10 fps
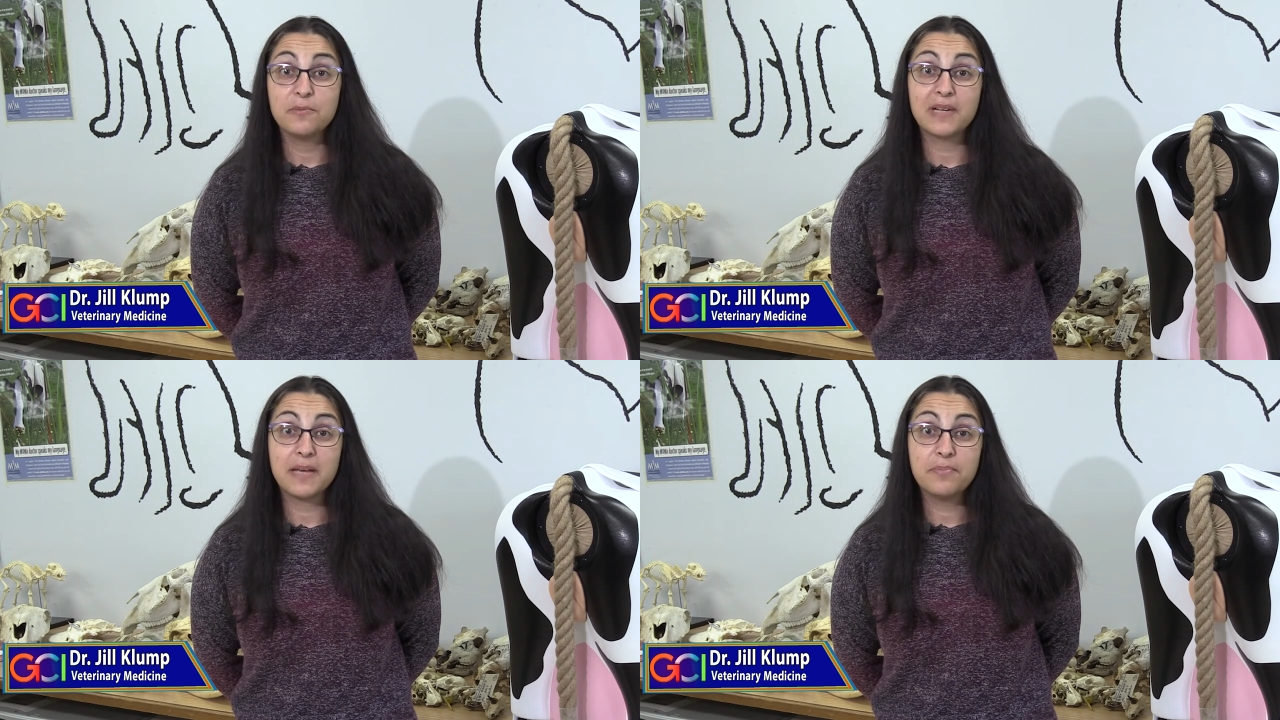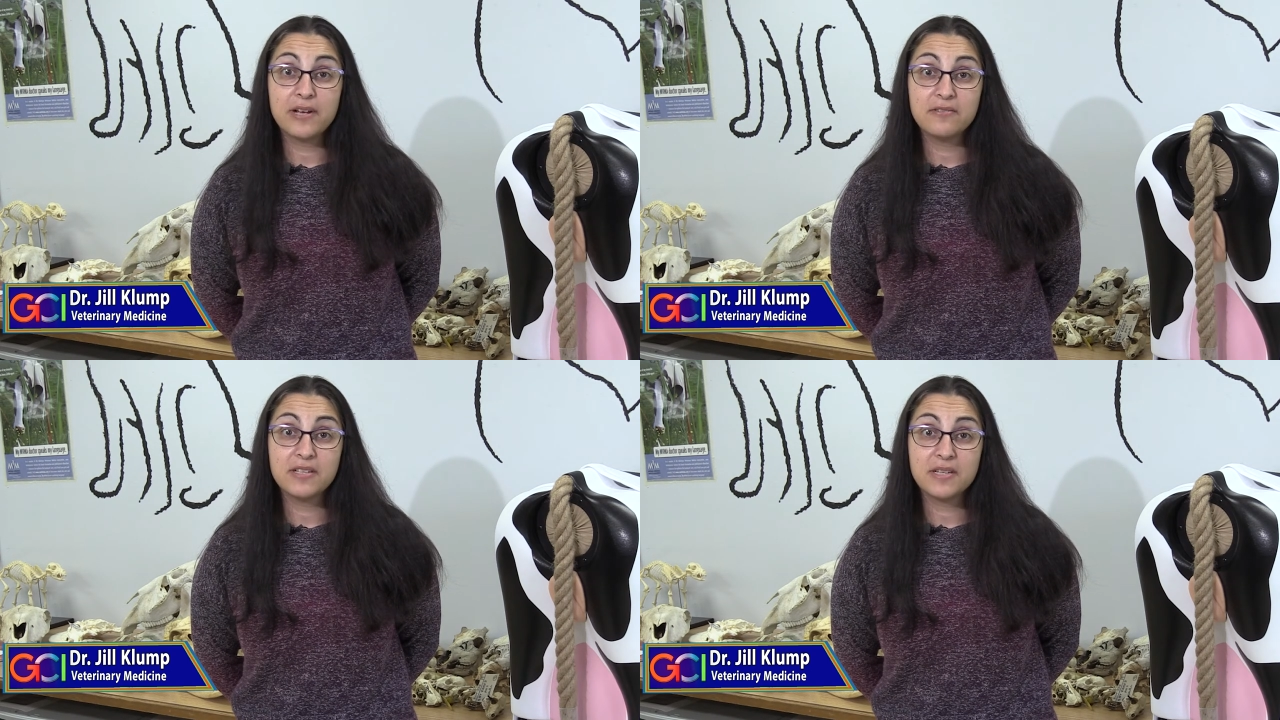What I'm
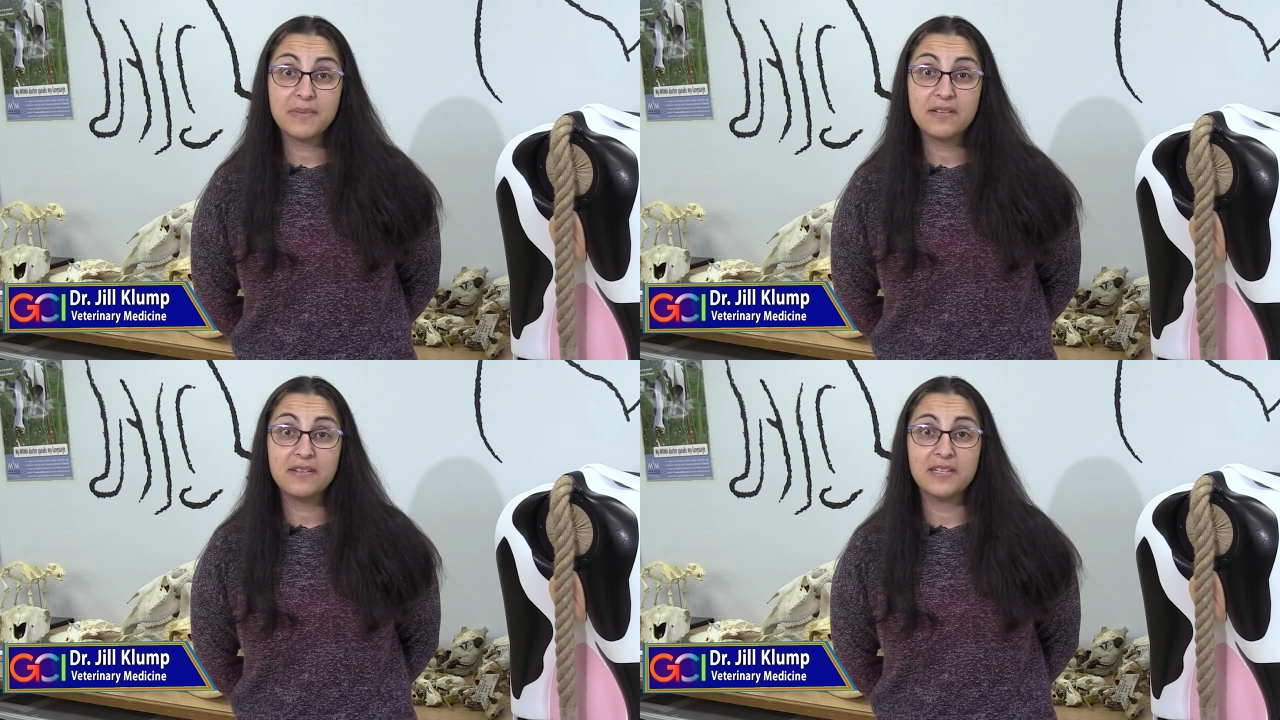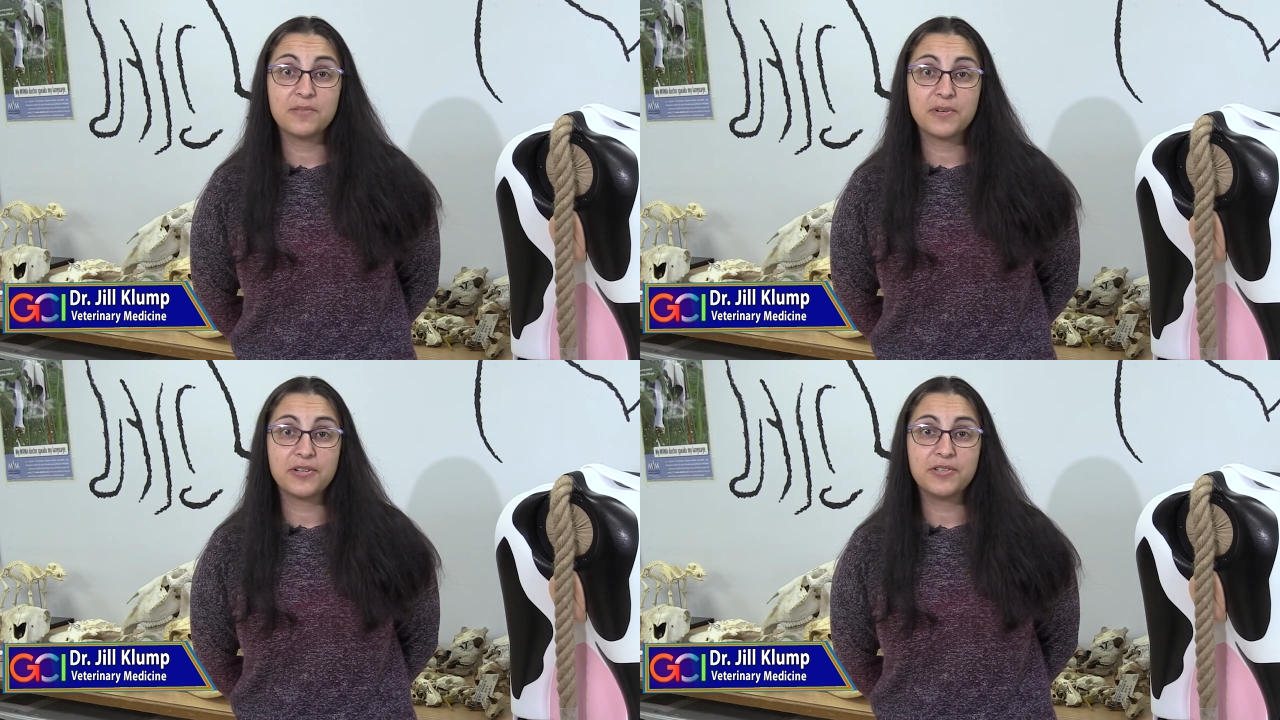proudest about
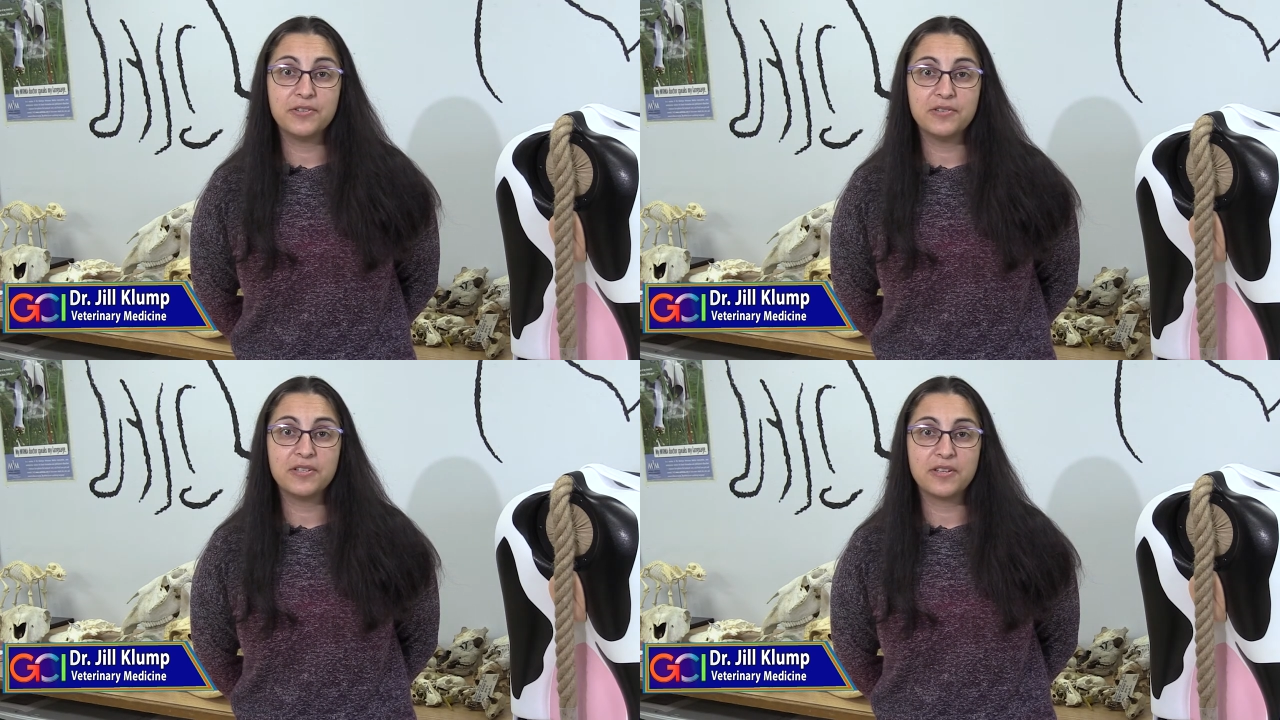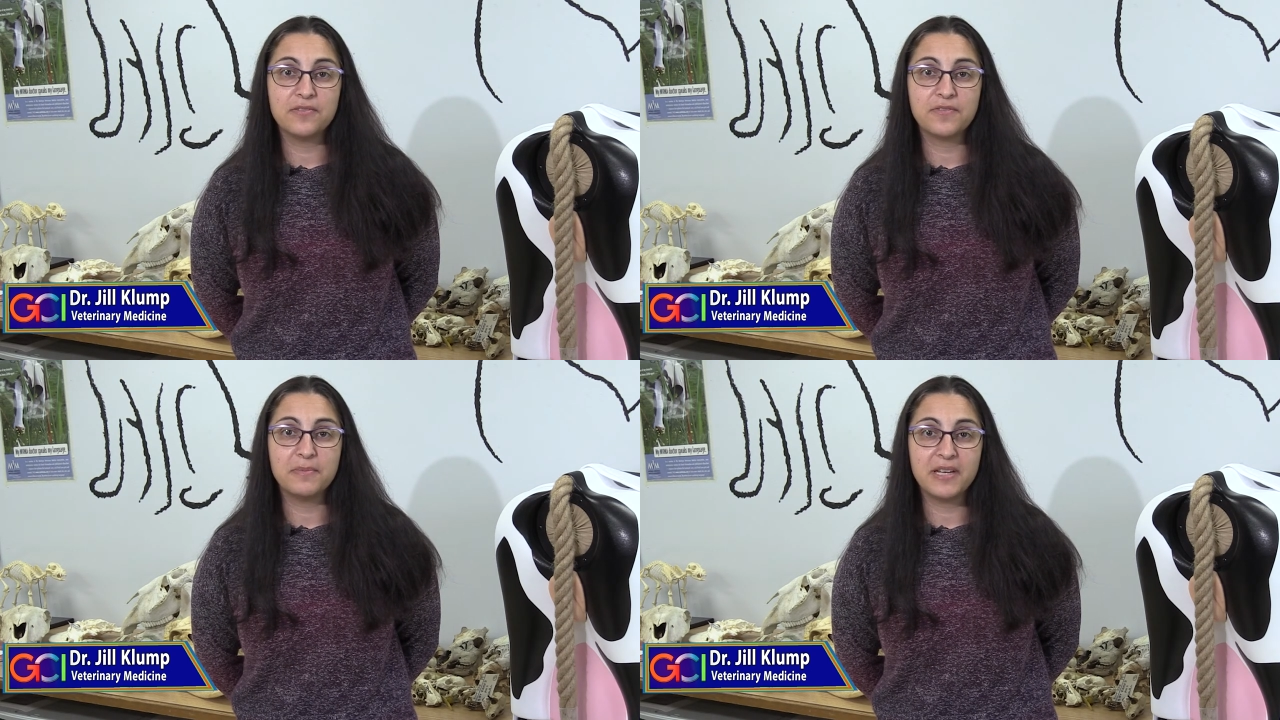is where our students
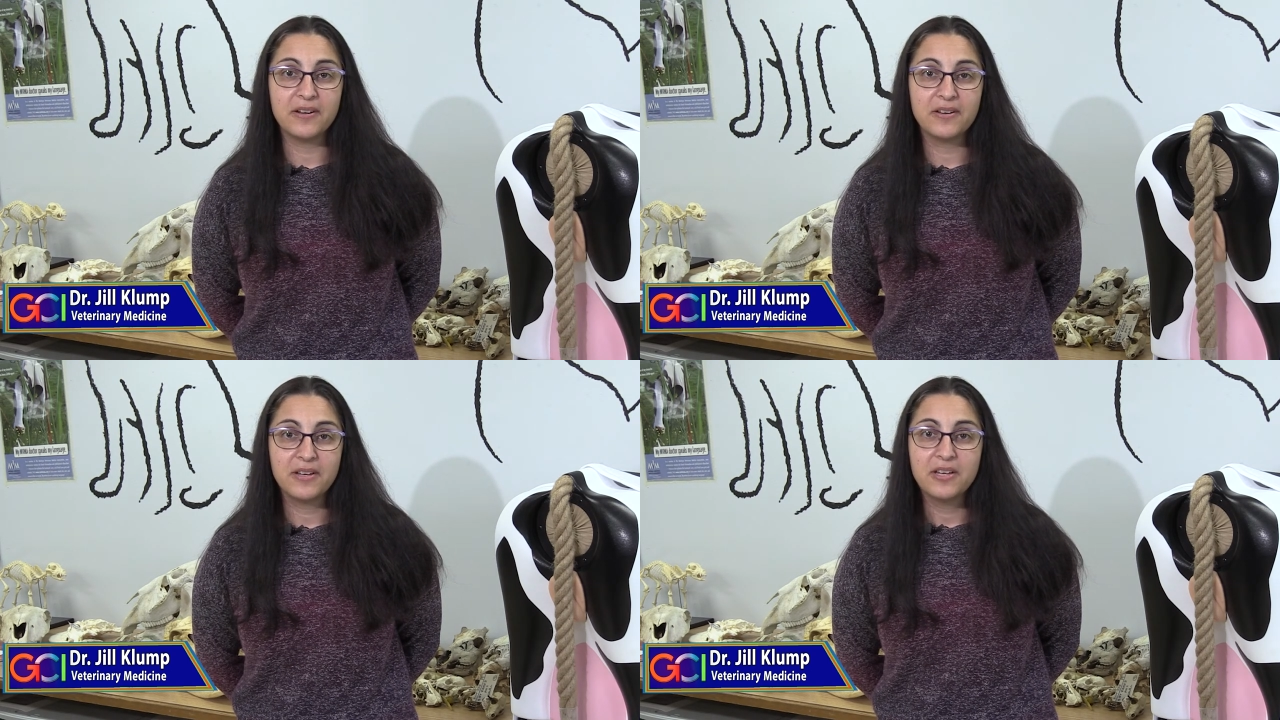go from here.